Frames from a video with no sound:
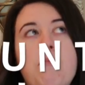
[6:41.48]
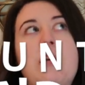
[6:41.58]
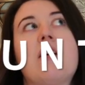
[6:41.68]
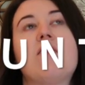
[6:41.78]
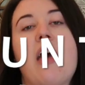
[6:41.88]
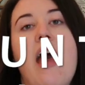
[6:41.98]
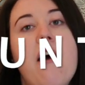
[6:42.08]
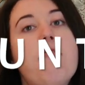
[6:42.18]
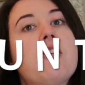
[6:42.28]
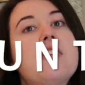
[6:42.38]
because
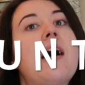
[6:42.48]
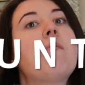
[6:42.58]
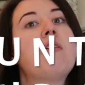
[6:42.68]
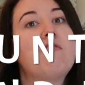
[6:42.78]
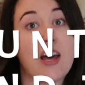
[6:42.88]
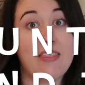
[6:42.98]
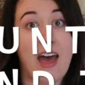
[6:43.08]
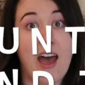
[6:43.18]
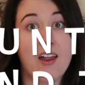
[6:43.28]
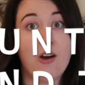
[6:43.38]
every time we've done
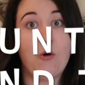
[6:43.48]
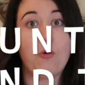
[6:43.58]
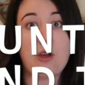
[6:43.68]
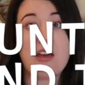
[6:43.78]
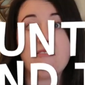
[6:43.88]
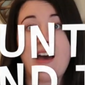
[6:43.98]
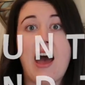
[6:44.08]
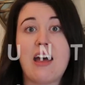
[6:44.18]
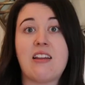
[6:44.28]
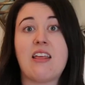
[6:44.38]
that, we have
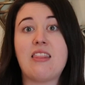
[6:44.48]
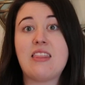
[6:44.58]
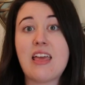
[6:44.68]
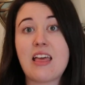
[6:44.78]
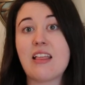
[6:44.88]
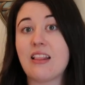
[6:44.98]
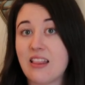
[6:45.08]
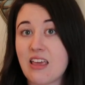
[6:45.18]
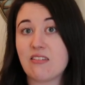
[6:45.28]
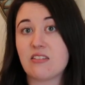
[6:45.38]
had the
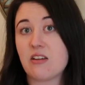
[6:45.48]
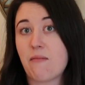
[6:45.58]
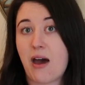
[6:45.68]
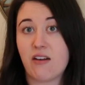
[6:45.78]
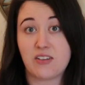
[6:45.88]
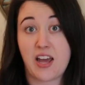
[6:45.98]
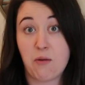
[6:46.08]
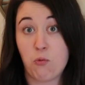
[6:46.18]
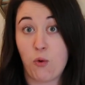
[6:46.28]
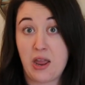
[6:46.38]
least amount of
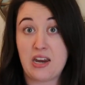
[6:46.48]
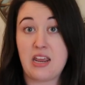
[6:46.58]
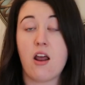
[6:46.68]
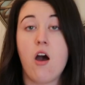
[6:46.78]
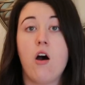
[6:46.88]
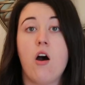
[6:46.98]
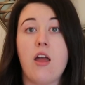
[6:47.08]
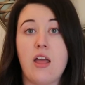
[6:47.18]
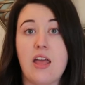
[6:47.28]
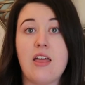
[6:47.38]
time waiting
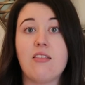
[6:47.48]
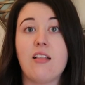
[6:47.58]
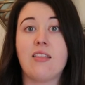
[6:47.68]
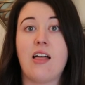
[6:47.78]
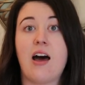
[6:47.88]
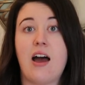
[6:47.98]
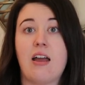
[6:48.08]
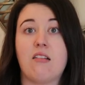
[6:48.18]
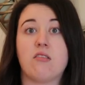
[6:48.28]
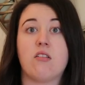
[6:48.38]
in the
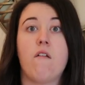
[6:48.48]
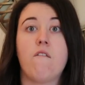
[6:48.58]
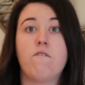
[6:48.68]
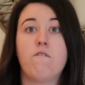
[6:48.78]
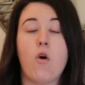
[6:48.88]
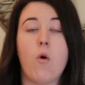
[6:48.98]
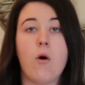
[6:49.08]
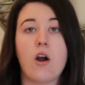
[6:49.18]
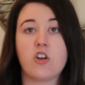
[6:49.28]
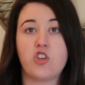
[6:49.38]
lines
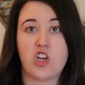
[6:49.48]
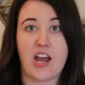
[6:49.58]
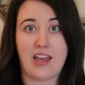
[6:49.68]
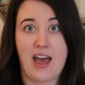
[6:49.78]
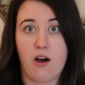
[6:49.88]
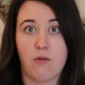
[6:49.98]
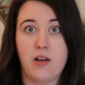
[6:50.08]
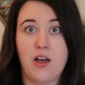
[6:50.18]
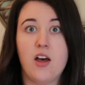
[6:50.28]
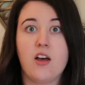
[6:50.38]
for checkout.
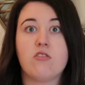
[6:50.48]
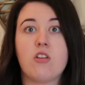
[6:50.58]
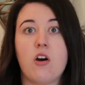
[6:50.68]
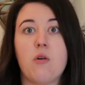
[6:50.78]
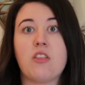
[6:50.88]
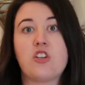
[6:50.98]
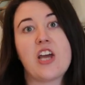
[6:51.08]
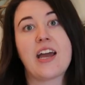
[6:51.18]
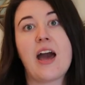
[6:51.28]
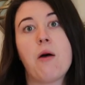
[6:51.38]
So the
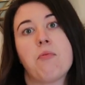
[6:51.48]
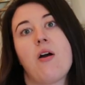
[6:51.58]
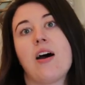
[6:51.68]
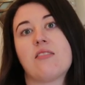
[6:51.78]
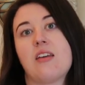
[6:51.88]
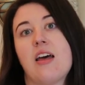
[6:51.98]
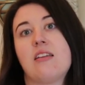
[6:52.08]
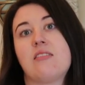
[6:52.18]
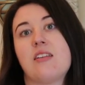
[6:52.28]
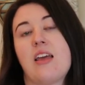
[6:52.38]
checkout
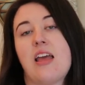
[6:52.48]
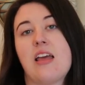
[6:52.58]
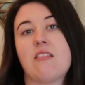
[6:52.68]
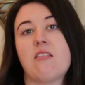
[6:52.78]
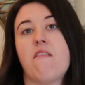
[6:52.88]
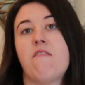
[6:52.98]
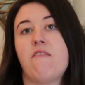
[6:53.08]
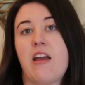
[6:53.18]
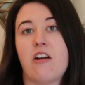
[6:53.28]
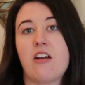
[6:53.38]
process is
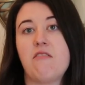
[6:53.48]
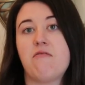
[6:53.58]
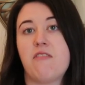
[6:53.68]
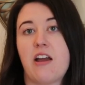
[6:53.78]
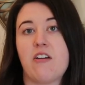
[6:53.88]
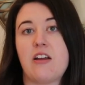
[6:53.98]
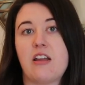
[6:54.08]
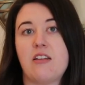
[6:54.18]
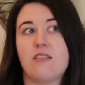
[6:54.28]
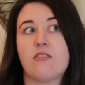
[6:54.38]
very,
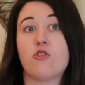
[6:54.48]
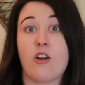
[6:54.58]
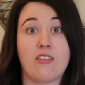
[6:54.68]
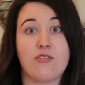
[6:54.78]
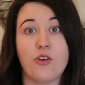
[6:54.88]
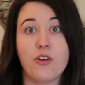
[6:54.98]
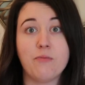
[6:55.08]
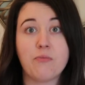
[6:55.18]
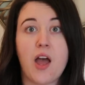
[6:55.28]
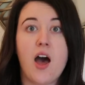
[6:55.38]
very
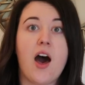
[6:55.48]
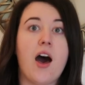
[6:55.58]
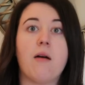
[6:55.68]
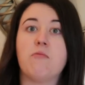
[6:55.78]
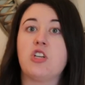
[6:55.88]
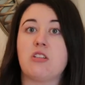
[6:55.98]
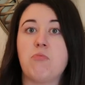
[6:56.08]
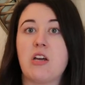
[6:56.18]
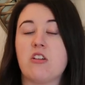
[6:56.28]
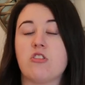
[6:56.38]
stressful. Um, just
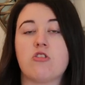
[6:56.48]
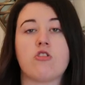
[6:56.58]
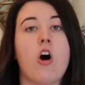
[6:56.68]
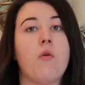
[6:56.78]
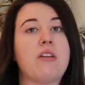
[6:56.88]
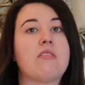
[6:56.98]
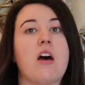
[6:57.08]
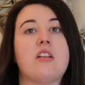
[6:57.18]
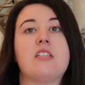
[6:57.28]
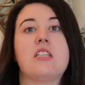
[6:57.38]
because there's always
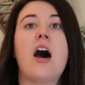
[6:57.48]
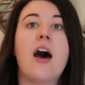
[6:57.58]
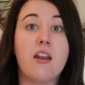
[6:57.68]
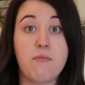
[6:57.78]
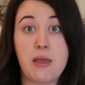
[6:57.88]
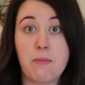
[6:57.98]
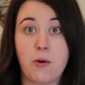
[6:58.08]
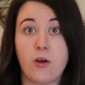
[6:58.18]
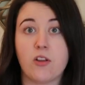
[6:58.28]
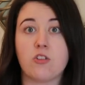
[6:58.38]
a ton of
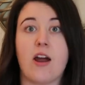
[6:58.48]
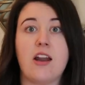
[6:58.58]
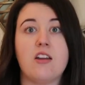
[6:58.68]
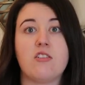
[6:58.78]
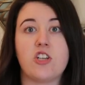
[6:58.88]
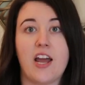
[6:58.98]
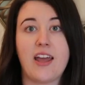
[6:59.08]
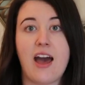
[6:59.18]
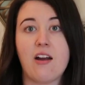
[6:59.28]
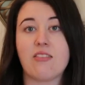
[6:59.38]
people trying to
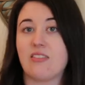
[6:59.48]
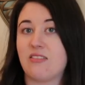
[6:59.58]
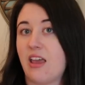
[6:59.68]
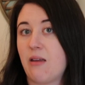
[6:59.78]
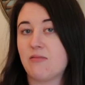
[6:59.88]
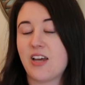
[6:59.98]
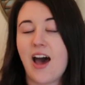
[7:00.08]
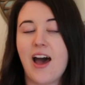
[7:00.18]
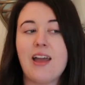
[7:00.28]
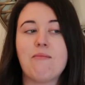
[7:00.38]
check out at the same
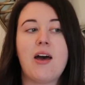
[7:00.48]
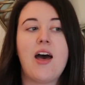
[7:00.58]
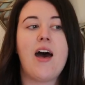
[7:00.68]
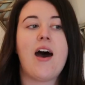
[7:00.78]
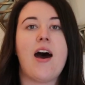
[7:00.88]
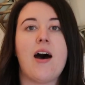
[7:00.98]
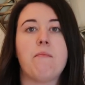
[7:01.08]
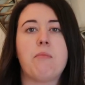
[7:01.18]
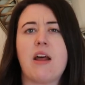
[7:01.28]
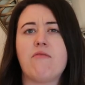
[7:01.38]
time.
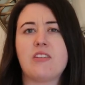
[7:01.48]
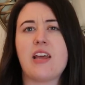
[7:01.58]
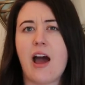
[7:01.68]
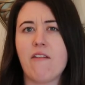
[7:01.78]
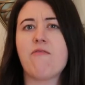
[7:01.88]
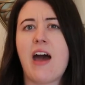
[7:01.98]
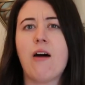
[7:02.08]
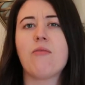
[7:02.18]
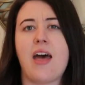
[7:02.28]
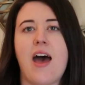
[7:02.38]
Um, but I've, t I've
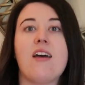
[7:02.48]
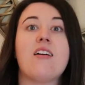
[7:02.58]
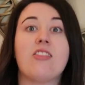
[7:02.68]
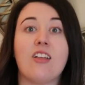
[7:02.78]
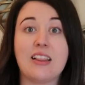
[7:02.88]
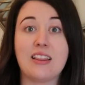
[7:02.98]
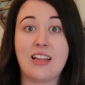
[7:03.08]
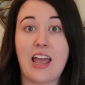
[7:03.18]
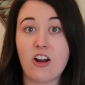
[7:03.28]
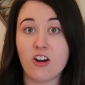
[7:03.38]
found that the
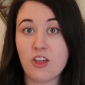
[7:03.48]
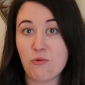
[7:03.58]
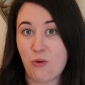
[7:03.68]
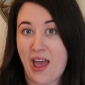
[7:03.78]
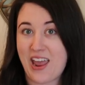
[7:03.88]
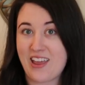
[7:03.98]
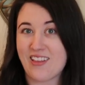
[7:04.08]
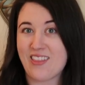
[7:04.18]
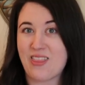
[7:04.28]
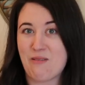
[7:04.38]
later you
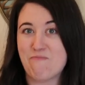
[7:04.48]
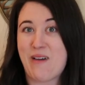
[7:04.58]
wait, the